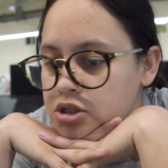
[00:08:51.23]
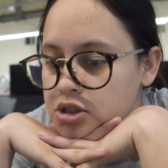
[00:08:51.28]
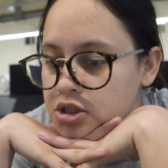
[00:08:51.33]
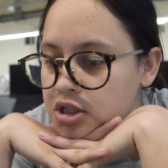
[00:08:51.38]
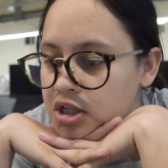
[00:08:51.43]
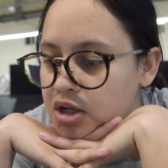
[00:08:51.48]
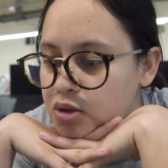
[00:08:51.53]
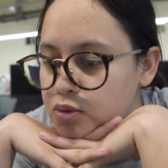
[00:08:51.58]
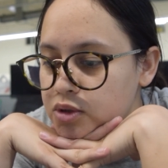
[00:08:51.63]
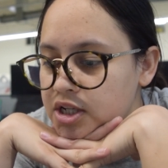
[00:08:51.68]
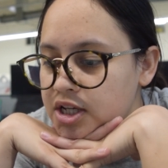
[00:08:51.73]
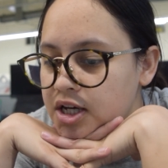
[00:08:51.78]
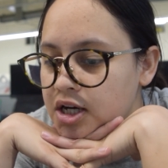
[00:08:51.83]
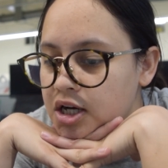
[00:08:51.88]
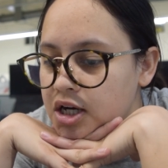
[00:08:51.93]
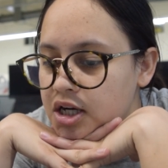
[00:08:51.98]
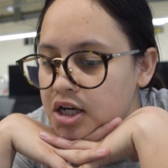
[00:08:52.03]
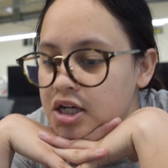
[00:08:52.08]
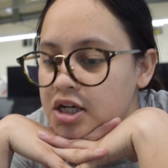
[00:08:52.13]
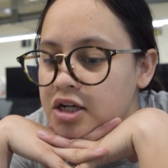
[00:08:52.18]
that would get
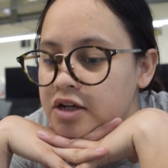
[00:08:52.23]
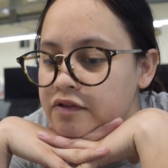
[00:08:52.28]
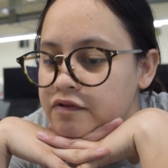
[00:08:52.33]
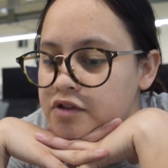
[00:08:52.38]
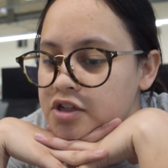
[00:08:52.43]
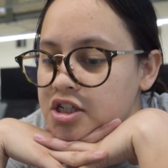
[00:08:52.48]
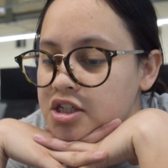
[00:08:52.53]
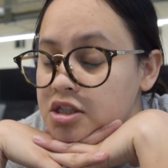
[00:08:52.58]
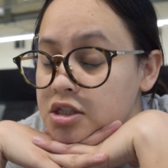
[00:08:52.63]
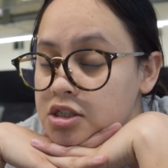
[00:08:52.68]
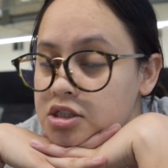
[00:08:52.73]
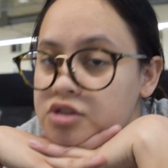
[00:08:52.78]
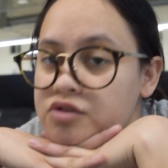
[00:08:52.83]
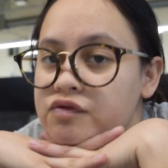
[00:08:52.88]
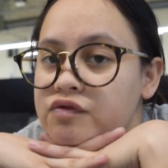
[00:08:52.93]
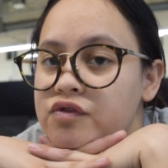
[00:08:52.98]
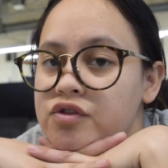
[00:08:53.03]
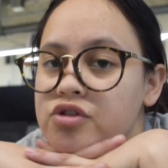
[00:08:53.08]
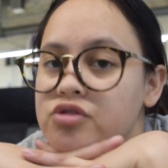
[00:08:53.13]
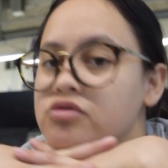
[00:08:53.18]
hot enough to at least
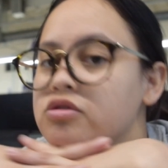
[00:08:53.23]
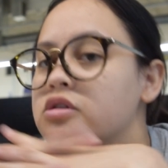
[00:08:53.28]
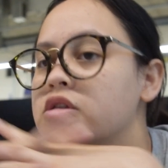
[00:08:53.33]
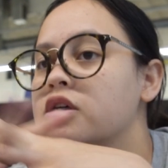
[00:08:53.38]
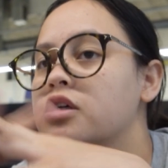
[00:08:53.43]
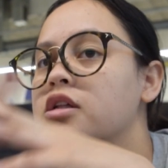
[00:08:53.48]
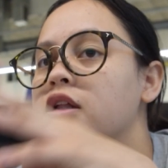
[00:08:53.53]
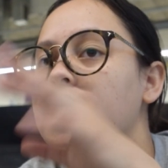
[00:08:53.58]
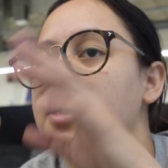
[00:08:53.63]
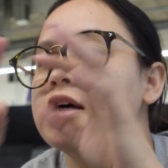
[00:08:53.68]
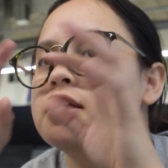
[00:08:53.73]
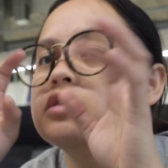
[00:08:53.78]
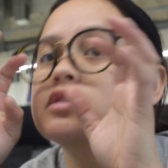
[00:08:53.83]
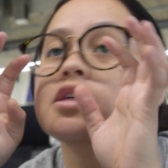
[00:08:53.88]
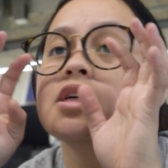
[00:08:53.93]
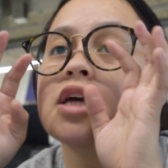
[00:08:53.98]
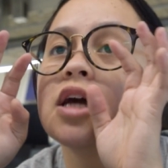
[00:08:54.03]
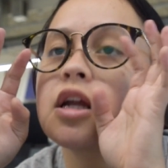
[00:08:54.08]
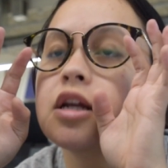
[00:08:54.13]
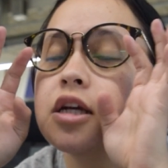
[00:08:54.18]
fuse the glass.
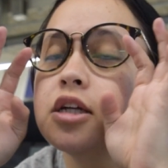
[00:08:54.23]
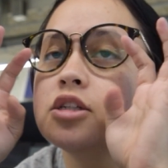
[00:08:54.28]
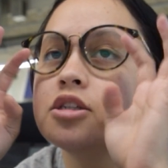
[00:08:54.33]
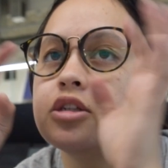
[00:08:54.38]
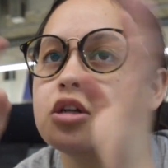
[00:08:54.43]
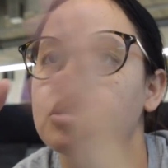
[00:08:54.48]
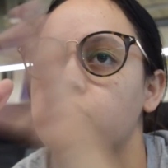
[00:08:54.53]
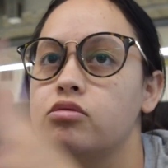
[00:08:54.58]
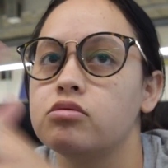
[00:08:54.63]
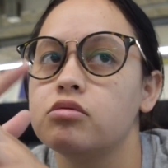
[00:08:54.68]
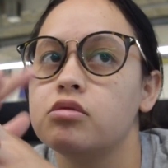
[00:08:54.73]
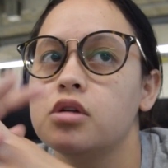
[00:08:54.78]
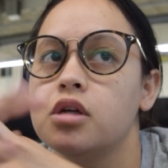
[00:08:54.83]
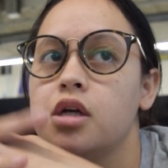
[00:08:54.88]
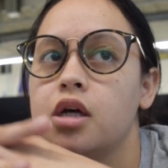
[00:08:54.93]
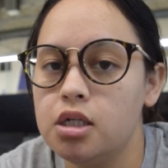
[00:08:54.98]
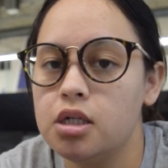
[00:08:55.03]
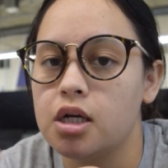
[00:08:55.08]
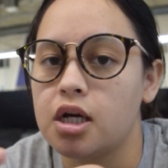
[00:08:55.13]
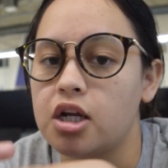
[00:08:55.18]
Again, I don't
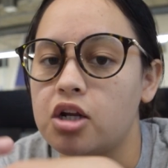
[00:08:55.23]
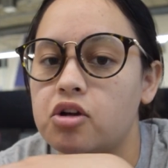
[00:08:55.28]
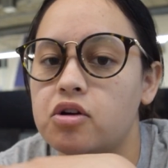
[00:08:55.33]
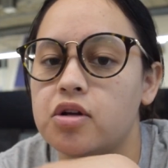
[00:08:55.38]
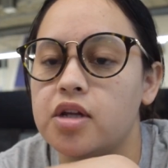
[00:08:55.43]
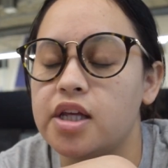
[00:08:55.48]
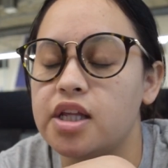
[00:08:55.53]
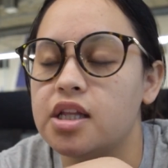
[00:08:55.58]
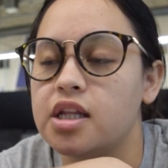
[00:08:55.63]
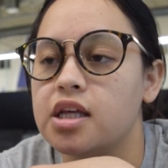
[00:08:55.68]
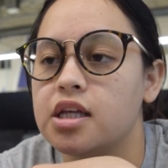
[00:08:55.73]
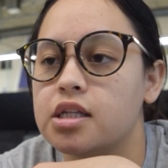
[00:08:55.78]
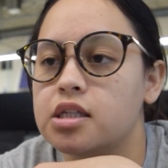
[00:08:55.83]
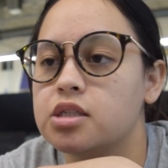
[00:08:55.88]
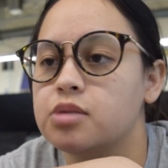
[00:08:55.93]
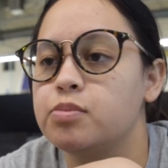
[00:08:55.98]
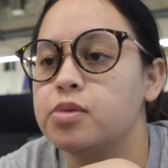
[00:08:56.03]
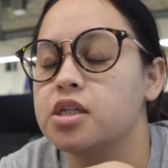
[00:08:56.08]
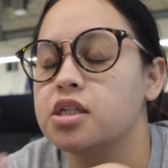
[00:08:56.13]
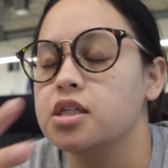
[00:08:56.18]
need it
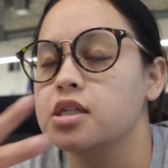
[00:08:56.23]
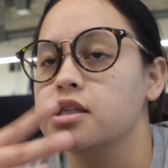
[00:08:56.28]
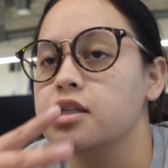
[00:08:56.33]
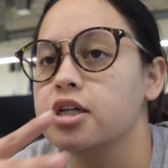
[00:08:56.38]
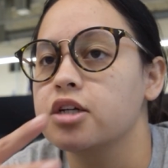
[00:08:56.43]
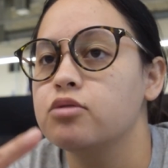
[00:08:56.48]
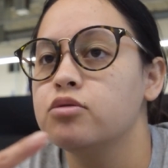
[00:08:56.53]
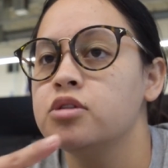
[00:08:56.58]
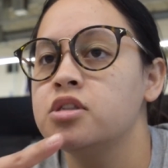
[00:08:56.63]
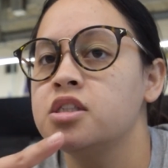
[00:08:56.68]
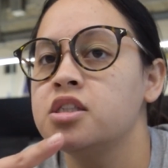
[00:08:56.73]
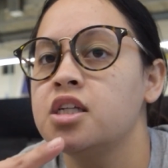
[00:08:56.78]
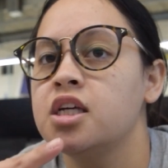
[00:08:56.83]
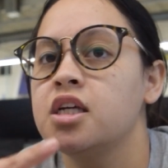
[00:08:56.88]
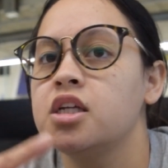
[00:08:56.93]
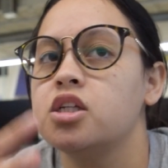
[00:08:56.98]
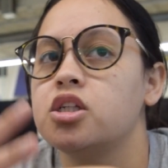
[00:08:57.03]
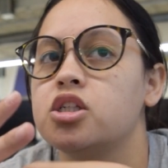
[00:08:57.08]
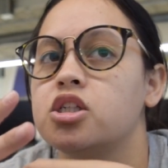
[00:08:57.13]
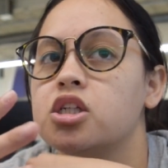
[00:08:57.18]
to be in a liquid
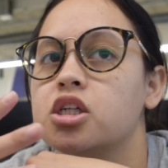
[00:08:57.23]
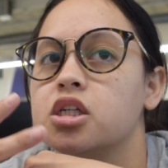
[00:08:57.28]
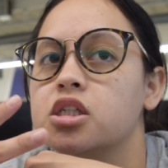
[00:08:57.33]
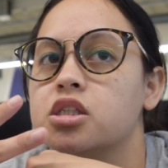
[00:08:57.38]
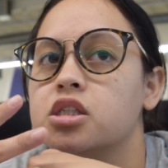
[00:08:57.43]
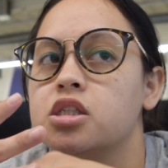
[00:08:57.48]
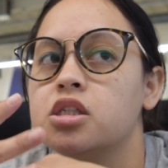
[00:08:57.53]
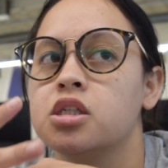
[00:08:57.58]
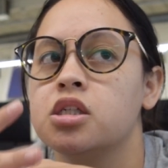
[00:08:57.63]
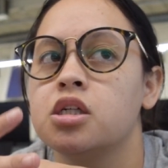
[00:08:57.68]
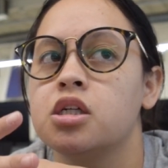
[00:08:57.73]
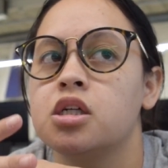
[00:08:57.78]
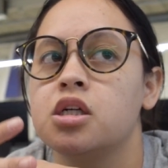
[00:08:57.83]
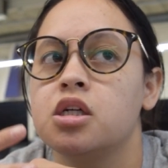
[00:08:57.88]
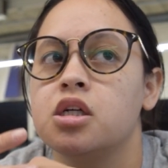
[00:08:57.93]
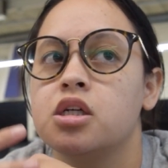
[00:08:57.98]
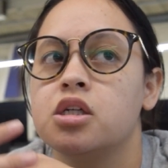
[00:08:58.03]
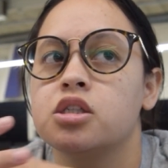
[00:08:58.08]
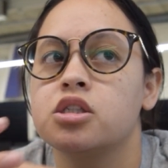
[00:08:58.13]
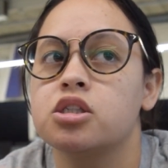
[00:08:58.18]
state, just
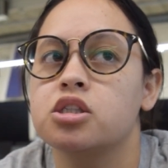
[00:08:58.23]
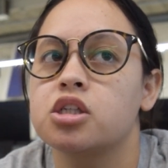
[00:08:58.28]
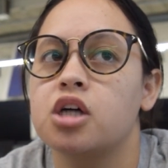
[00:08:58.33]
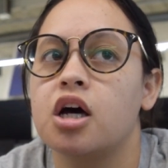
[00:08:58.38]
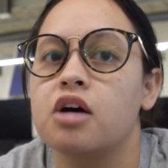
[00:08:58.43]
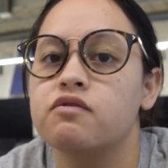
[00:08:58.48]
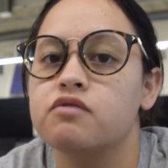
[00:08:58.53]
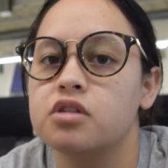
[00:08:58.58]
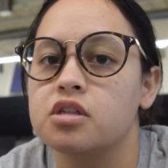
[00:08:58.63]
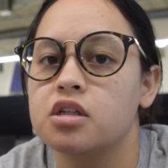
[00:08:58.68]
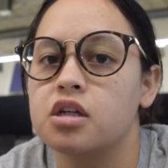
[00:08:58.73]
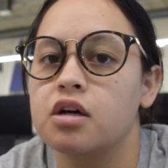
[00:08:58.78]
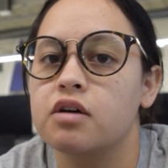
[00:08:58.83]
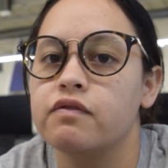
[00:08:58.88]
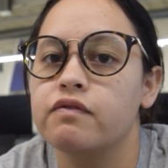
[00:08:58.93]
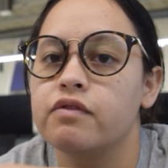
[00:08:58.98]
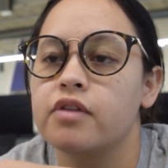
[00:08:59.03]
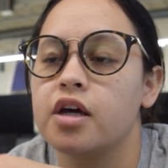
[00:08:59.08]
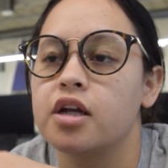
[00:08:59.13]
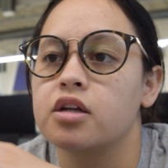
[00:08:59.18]
soft
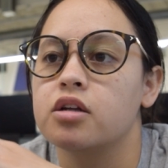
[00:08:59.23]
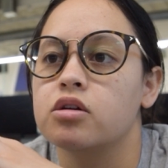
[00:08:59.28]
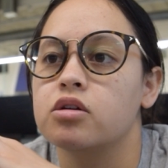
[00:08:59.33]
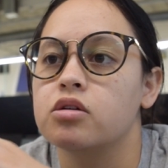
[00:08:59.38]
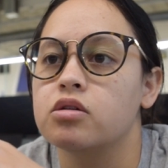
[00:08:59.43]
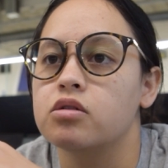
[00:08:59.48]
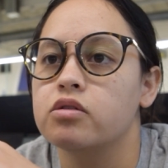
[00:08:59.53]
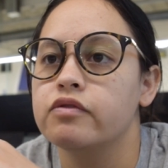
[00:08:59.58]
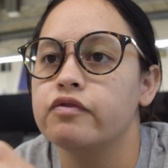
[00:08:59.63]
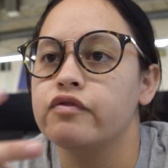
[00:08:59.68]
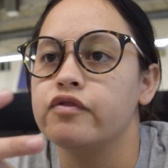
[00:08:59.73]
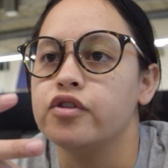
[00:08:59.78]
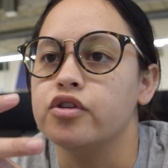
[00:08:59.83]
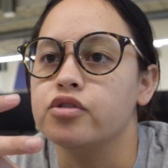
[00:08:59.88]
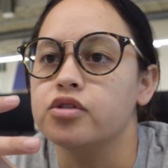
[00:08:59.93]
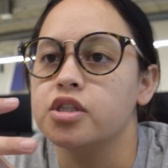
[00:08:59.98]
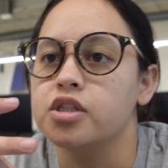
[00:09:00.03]
enough that it'll fuse